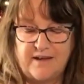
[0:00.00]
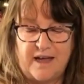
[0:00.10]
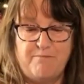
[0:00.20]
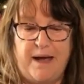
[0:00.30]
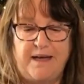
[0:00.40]

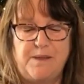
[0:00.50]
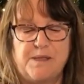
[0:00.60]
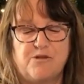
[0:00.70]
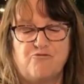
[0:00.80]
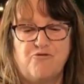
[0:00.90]
and paint
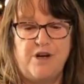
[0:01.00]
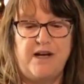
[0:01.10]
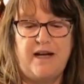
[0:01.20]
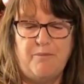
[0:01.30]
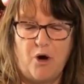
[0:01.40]
some
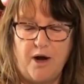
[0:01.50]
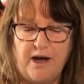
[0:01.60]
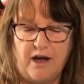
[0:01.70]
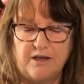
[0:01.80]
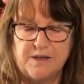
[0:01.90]
really
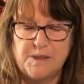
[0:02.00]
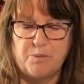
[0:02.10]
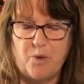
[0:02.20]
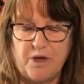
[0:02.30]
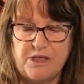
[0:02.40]
bright colours, the
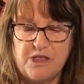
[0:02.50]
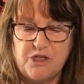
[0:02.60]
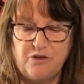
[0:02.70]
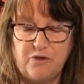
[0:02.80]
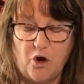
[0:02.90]
brightest you've